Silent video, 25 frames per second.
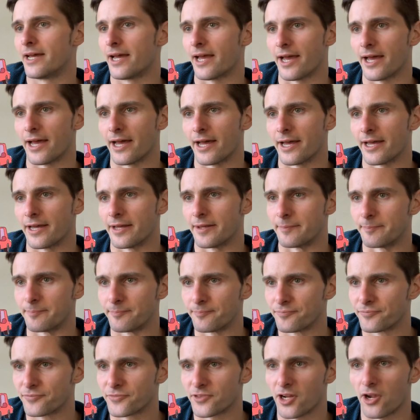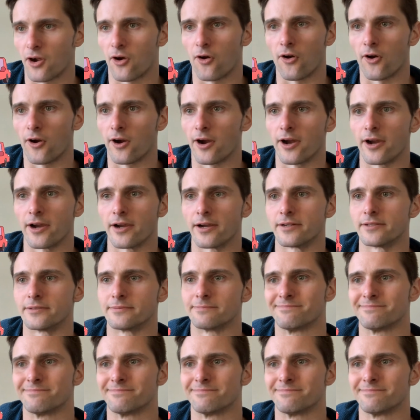or